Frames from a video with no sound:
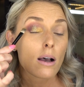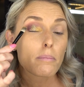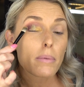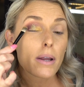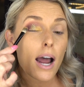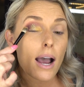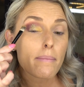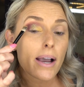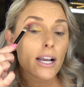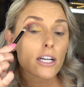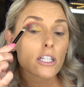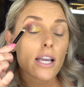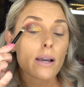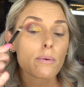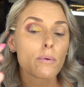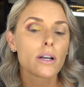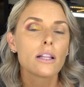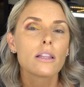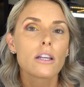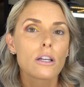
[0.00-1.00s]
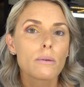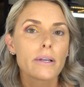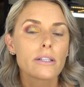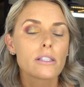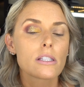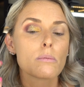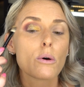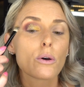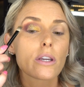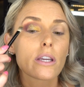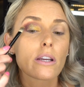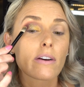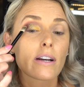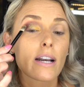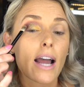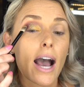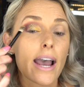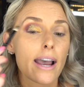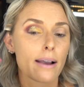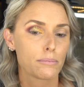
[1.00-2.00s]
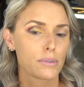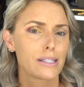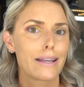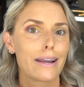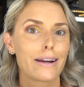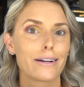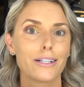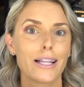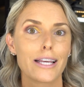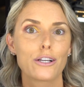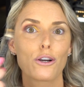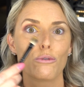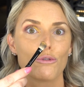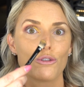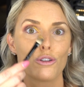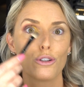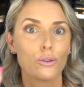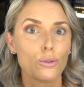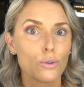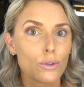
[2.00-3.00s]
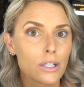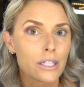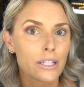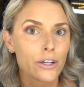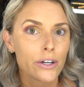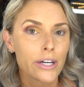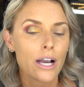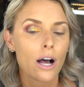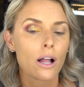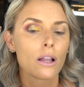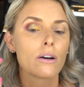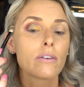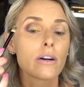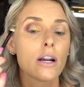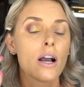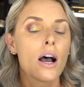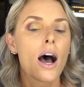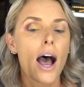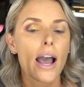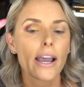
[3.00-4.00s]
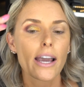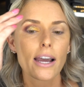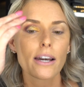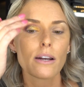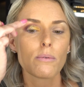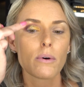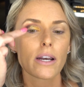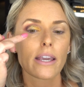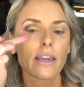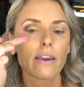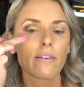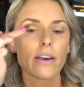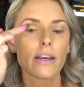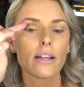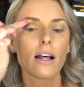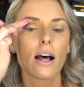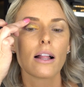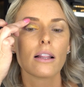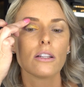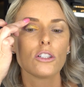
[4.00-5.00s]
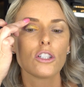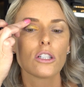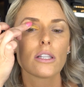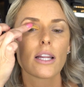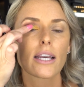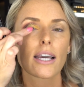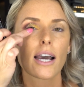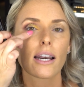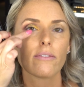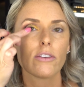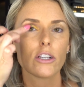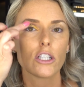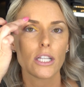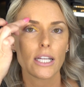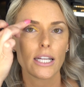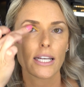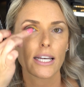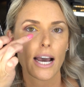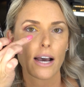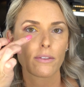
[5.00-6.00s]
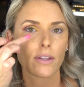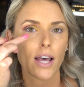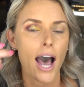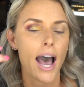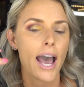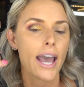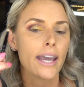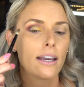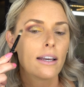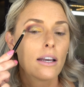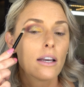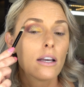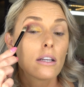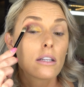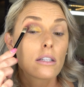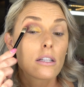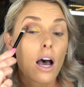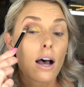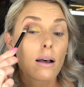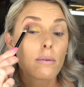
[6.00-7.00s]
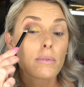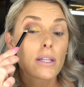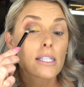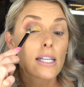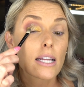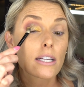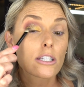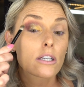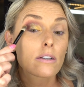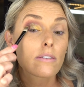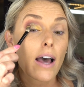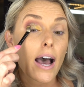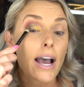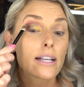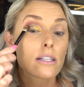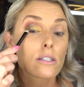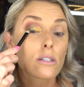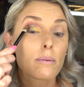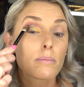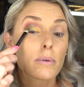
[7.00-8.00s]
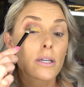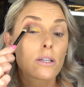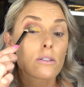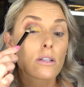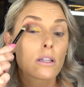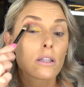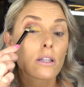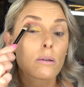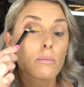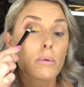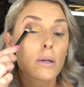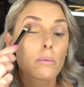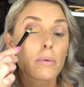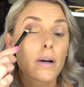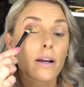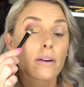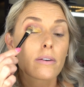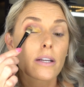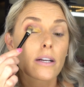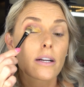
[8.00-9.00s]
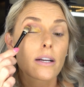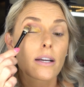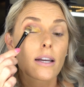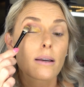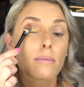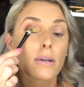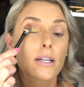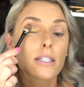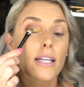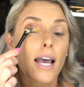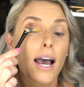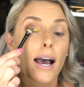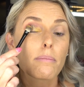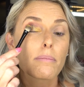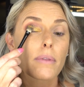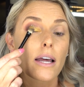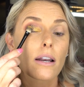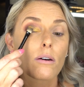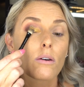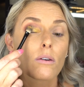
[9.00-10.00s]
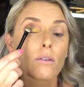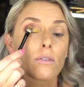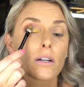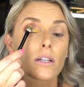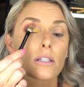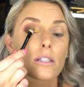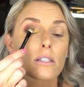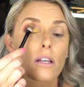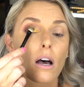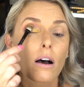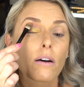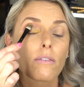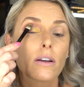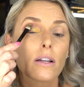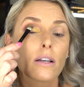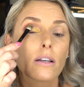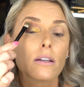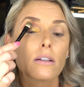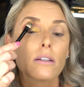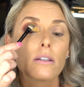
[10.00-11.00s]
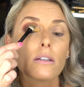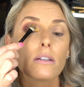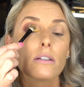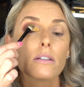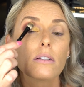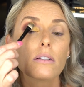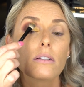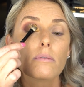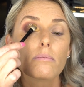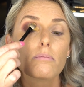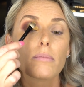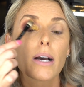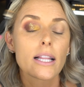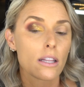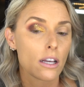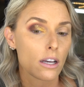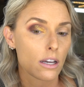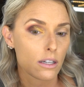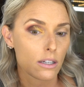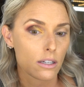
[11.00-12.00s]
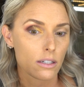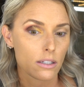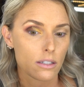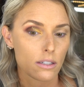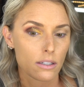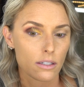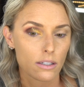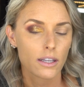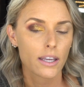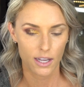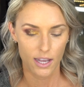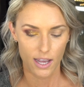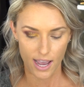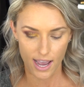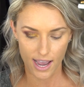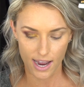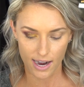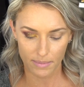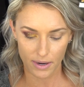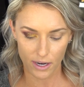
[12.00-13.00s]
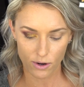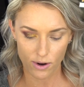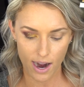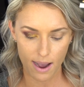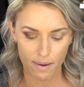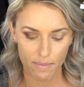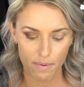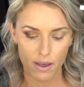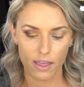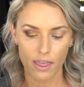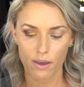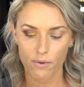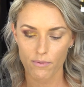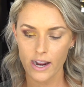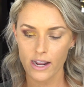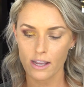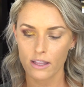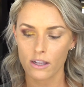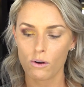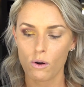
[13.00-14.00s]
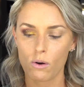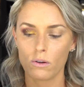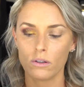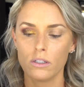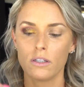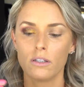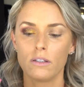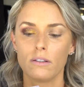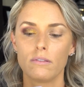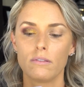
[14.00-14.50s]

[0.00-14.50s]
but I want a little bit smokier an eye. I'm scared to like go too glittery all over. Kind of want to give it just like kind of a sheen down the eye, the center of the eye. So I'm going to use a little bit of brown here, and I'm going to tap that over to soften my look. And I'm going to grab the regular gold,